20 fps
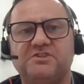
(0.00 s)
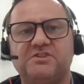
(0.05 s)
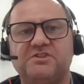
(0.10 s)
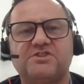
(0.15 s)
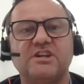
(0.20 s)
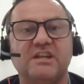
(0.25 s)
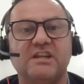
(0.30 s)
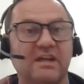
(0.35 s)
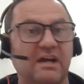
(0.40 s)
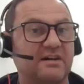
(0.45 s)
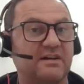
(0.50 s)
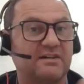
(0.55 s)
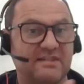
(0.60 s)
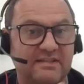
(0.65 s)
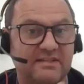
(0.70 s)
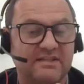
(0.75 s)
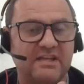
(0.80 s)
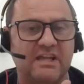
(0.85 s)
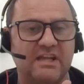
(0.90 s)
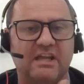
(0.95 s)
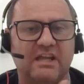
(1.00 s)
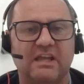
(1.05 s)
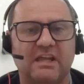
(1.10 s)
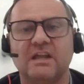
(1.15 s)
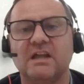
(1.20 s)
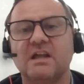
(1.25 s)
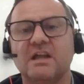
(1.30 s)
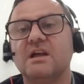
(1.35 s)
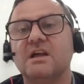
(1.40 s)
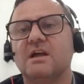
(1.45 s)

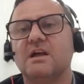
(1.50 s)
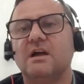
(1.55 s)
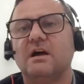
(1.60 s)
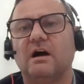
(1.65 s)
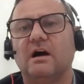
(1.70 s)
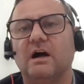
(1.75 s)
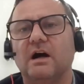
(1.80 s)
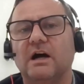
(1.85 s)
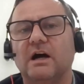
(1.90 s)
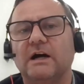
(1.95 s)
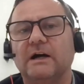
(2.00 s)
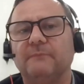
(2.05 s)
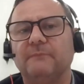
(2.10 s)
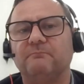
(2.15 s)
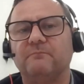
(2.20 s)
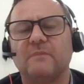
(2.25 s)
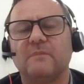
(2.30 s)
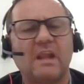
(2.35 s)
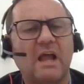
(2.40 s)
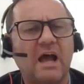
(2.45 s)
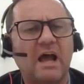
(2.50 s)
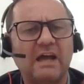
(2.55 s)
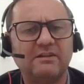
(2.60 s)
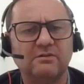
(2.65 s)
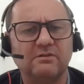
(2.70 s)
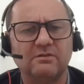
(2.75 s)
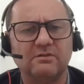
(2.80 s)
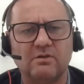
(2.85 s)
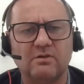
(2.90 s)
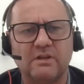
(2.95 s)
GRC. I
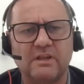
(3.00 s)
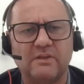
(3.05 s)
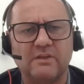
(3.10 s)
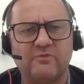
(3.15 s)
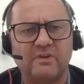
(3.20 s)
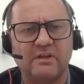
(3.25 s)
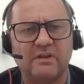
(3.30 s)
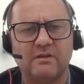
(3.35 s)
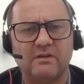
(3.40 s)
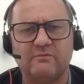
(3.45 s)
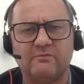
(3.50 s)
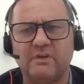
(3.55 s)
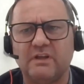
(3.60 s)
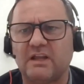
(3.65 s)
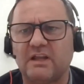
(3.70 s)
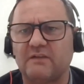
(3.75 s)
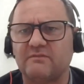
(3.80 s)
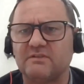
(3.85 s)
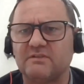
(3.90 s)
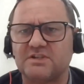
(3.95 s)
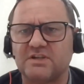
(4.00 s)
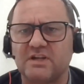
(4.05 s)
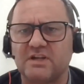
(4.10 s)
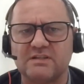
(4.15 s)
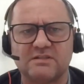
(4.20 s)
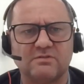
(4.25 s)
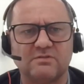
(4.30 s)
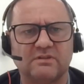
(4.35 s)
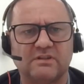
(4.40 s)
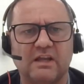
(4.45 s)
don't know if we will have a
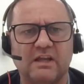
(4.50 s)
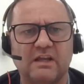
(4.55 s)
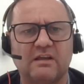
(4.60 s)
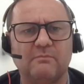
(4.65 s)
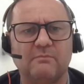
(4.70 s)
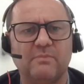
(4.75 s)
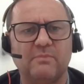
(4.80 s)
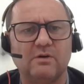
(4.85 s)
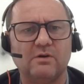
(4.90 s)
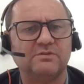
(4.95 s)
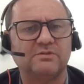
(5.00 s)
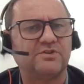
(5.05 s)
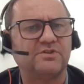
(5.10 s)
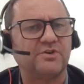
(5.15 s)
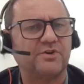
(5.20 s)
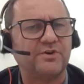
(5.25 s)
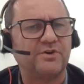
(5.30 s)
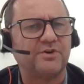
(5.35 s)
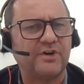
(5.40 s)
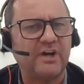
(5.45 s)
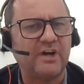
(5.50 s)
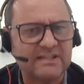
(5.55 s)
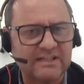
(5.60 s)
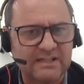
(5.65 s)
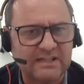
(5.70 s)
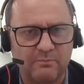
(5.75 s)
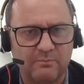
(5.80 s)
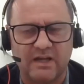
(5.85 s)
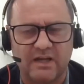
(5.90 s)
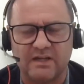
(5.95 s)
chance to talk about the
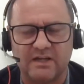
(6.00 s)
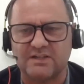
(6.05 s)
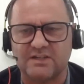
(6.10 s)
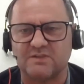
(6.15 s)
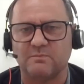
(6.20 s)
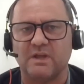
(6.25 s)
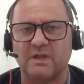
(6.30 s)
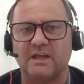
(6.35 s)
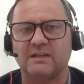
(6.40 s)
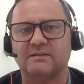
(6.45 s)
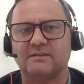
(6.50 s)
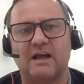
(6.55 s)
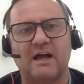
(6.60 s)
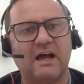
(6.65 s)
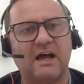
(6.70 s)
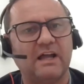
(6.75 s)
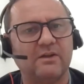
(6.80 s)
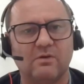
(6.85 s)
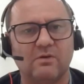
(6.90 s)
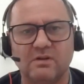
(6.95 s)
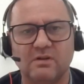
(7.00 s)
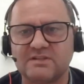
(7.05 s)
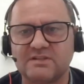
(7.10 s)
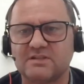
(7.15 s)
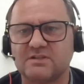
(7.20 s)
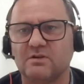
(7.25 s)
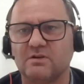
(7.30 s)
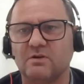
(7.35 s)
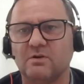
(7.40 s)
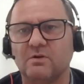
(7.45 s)
risk management. I
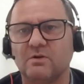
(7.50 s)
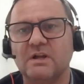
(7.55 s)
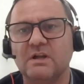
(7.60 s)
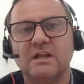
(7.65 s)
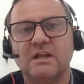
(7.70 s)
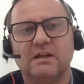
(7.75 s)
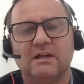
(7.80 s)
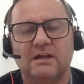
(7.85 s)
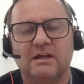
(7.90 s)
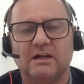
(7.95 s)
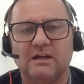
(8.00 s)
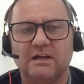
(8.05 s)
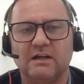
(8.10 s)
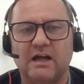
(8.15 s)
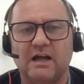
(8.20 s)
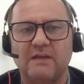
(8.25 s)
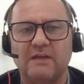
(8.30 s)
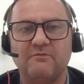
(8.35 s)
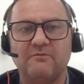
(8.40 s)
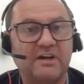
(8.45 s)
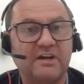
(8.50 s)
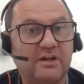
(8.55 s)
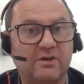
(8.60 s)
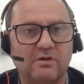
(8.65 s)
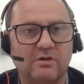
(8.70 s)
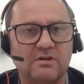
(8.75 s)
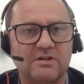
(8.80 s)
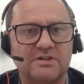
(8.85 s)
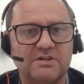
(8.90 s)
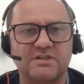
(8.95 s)
also, I'm very
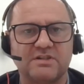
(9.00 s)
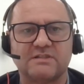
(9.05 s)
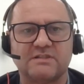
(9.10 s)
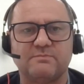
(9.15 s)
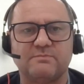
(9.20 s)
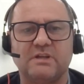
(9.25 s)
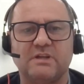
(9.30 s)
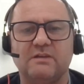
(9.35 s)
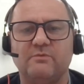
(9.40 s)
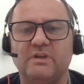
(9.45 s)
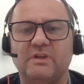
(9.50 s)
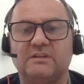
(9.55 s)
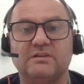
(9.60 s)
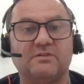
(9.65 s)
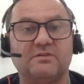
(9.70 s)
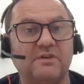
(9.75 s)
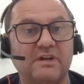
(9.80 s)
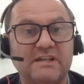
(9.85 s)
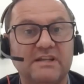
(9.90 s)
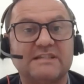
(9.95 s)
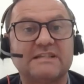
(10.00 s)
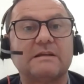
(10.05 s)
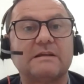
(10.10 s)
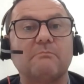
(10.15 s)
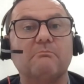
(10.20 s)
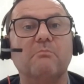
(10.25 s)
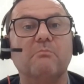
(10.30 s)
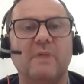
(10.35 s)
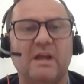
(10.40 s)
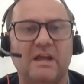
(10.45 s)
cautious with the risk
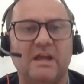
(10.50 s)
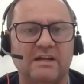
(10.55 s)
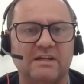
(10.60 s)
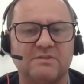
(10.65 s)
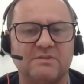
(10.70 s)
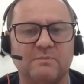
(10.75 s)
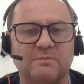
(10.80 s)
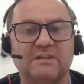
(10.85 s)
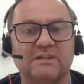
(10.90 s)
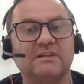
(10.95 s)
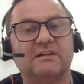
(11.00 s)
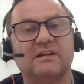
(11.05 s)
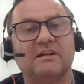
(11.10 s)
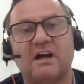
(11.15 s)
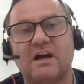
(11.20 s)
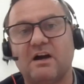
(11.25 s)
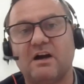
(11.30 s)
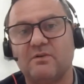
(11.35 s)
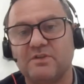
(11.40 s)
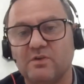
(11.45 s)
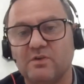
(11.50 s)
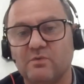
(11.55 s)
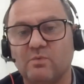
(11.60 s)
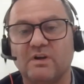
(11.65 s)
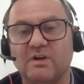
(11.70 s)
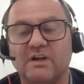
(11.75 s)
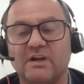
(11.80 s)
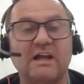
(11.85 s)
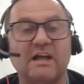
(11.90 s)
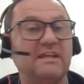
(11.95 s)
management and how you
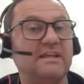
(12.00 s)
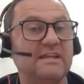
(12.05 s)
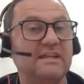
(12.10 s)
want to